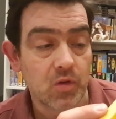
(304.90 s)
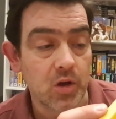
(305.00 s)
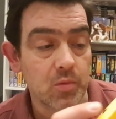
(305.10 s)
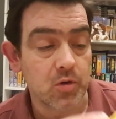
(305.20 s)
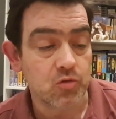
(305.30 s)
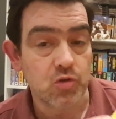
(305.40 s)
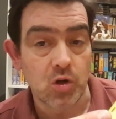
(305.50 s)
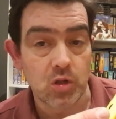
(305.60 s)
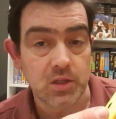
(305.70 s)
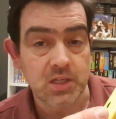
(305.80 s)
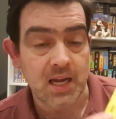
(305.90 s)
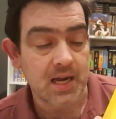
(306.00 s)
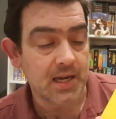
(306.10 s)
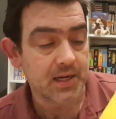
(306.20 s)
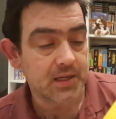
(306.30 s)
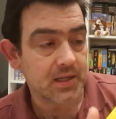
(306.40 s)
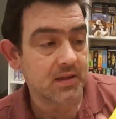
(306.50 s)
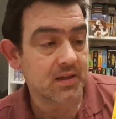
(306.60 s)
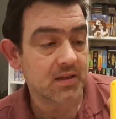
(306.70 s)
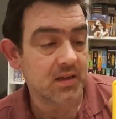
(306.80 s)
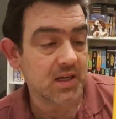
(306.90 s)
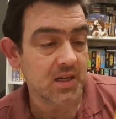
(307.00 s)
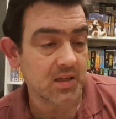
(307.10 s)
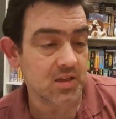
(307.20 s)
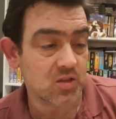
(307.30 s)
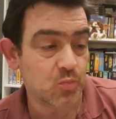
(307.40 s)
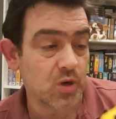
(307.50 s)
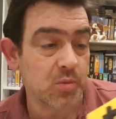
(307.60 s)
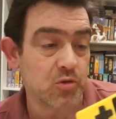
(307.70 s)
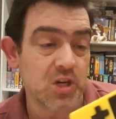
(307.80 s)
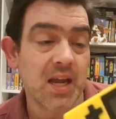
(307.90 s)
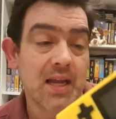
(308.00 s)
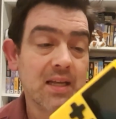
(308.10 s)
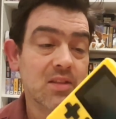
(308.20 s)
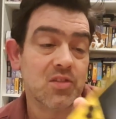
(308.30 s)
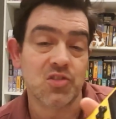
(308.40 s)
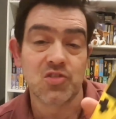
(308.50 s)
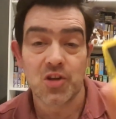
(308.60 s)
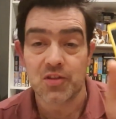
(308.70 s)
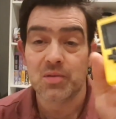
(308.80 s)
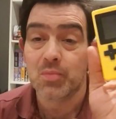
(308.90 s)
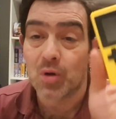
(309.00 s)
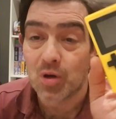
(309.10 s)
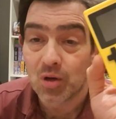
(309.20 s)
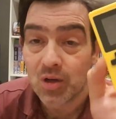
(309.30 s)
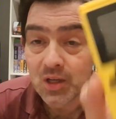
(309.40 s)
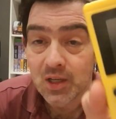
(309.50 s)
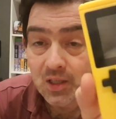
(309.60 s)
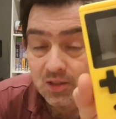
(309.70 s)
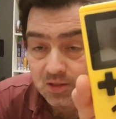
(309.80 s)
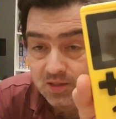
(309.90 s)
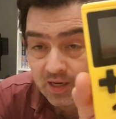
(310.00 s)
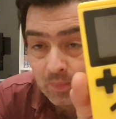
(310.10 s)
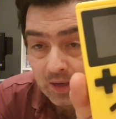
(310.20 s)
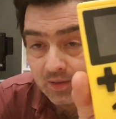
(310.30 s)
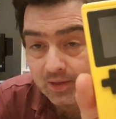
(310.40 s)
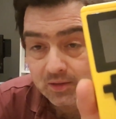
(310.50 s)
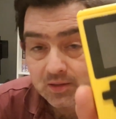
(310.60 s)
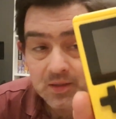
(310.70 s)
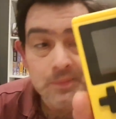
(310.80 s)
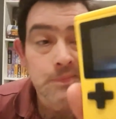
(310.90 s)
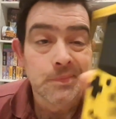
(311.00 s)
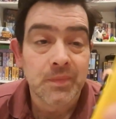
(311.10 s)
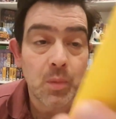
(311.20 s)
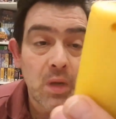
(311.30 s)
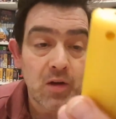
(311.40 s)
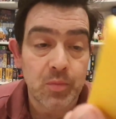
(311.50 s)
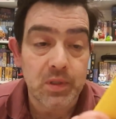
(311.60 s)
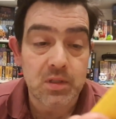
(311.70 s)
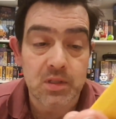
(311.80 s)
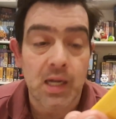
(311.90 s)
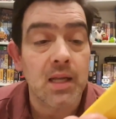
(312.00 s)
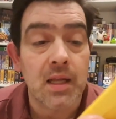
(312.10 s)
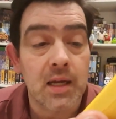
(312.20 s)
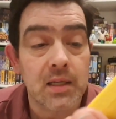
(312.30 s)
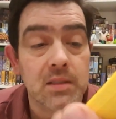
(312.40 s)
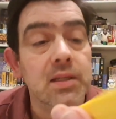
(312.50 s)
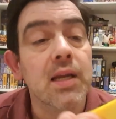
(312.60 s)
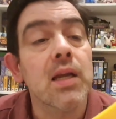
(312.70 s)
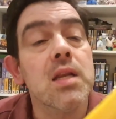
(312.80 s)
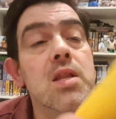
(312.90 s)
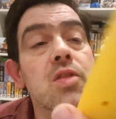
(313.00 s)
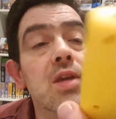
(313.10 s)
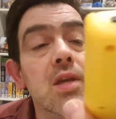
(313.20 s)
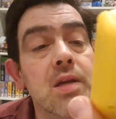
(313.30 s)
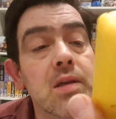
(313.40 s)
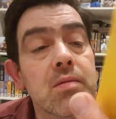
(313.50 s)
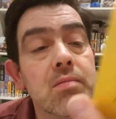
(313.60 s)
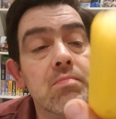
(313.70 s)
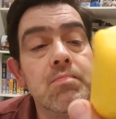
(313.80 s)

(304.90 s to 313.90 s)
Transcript: Volume control at the side. That's pretty much it. There's nothing more to say about this, apart from it's stylized in the